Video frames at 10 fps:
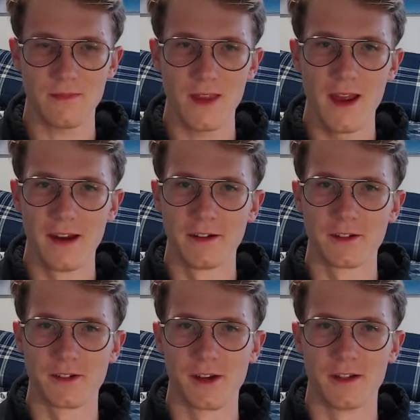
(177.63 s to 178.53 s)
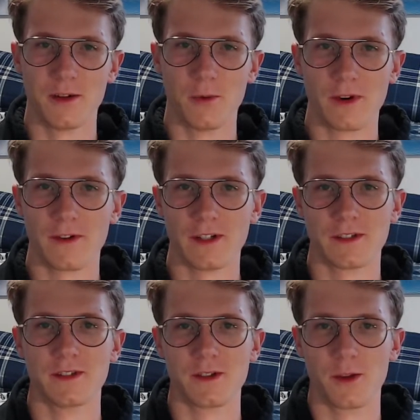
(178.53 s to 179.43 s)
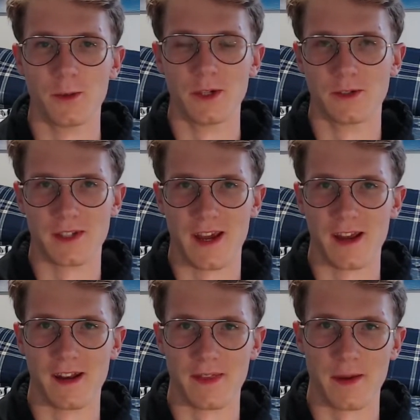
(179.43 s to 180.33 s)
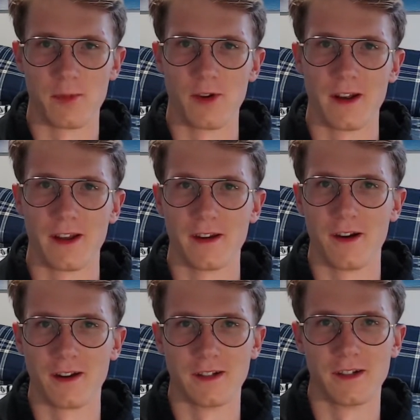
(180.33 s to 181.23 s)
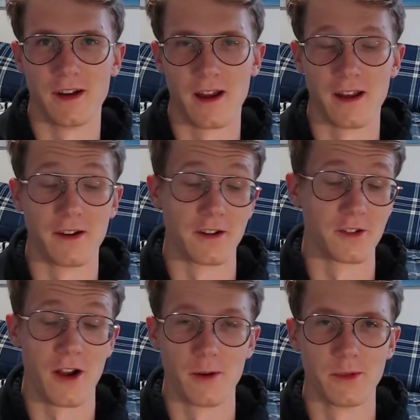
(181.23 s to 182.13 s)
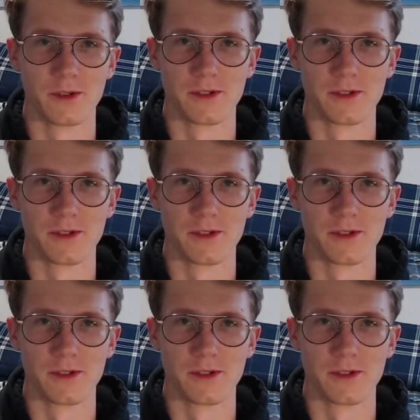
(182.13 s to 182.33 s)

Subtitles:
and I just thought, what if I just installed Windows 10? At that point, I had not tried Windows